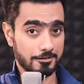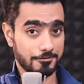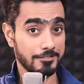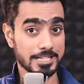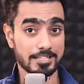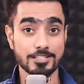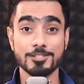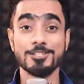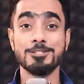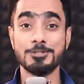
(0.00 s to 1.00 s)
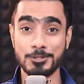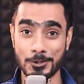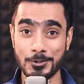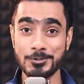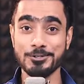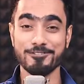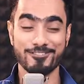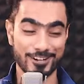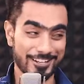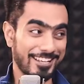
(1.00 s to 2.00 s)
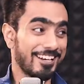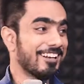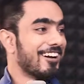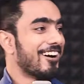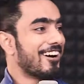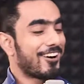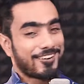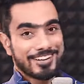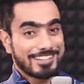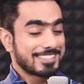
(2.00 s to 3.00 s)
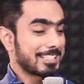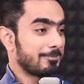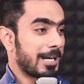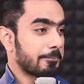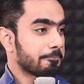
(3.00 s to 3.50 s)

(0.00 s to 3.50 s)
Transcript: V. Don't forget it. Alright, let's get back.